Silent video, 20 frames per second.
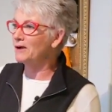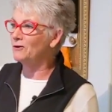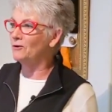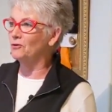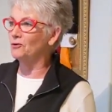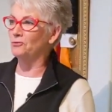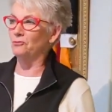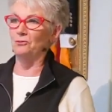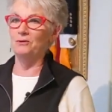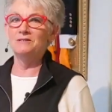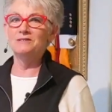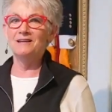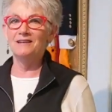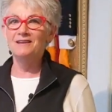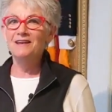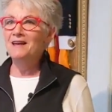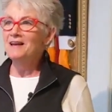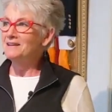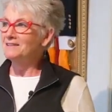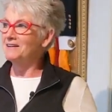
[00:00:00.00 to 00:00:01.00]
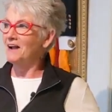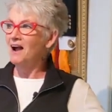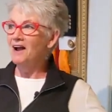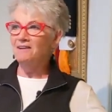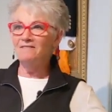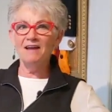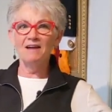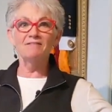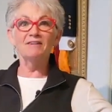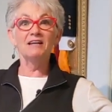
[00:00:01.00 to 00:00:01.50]
goals was to
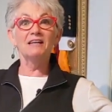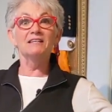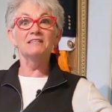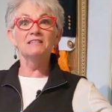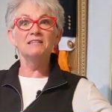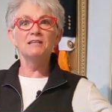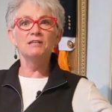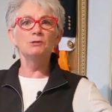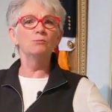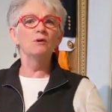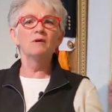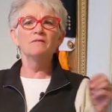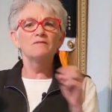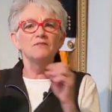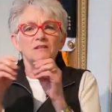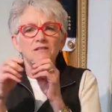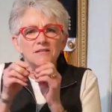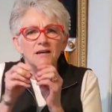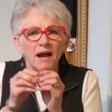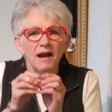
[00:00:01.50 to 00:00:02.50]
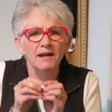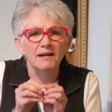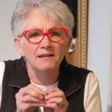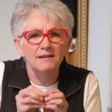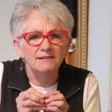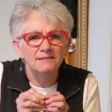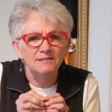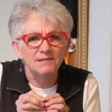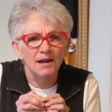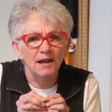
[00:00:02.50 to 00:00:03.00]
kind of have a continuum of the
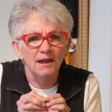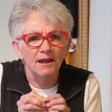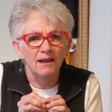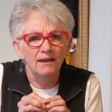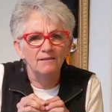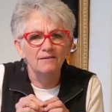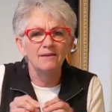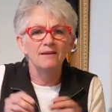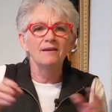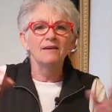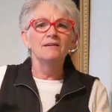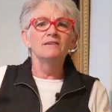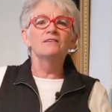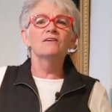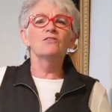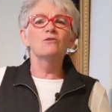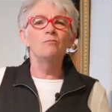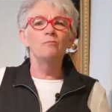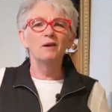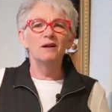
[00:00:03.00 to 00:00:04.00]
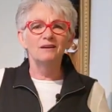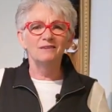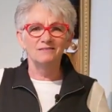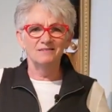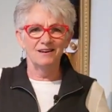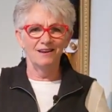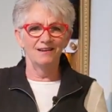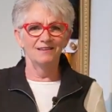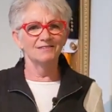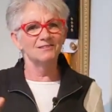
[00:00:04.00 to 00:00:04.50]
tiniest hand to the
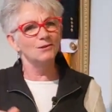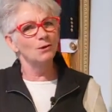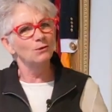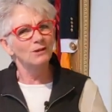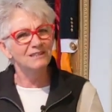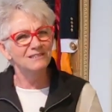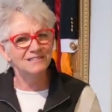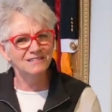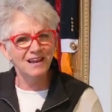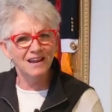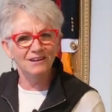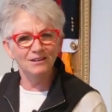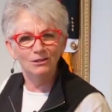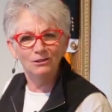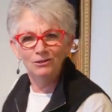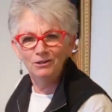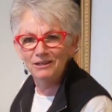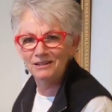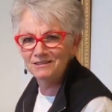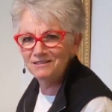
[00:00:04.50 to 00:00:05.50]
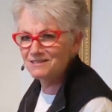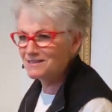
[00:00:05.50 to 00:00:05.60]
biggest hand. So let's take a look at